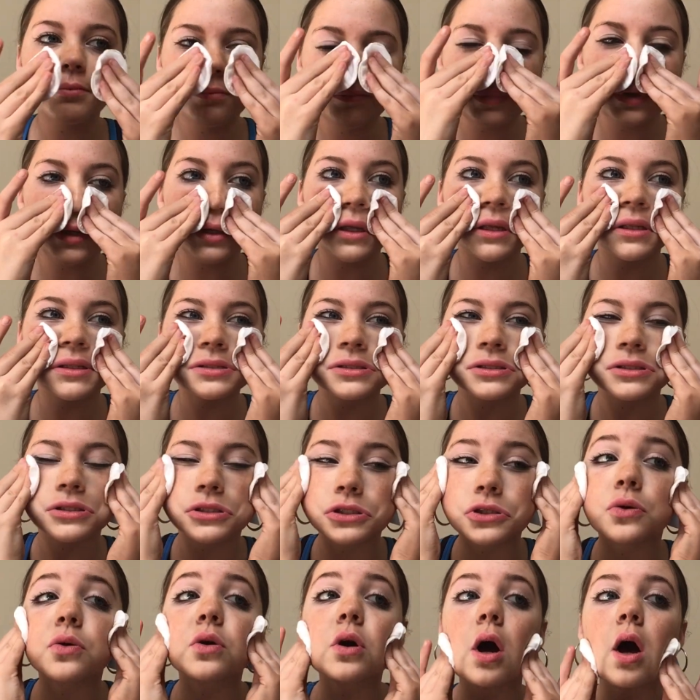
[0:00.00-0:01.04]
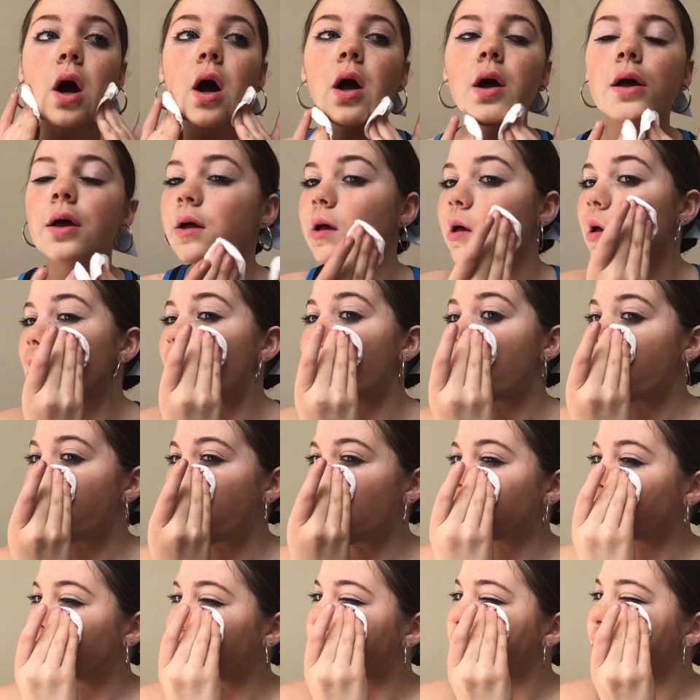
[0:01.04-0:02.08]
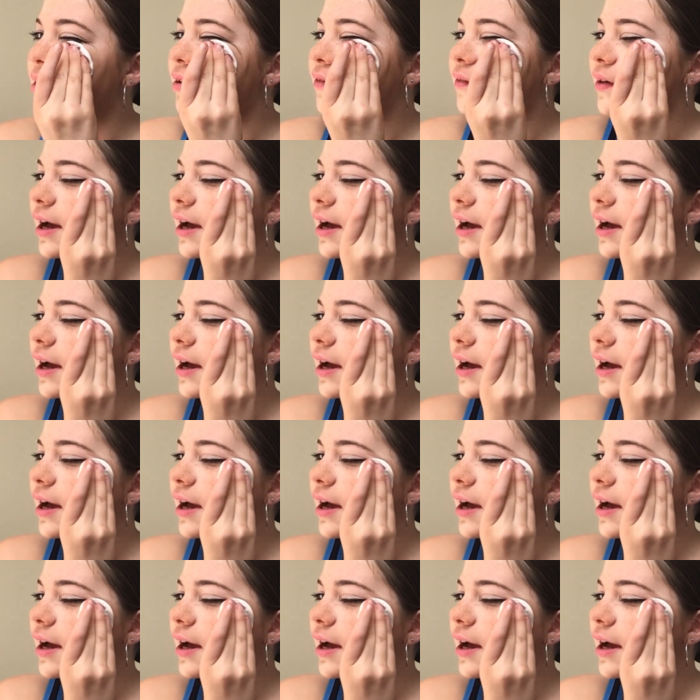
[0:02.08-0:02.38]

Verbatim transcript: but it's still got a little bit of